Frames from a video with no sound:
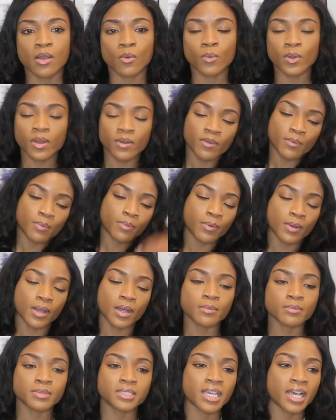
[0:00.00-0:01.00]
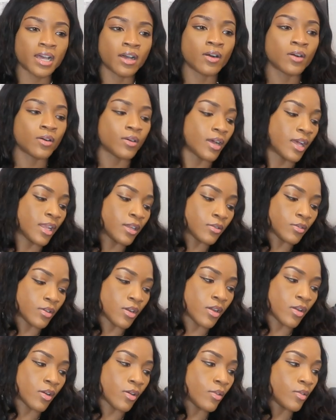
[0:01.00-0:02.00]
what if it comes out? I don't
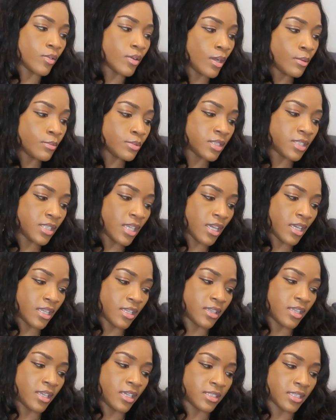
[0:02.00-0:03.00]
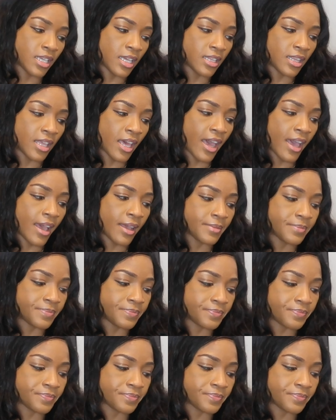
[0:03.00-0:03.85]
know. I'm just thinking of things like that.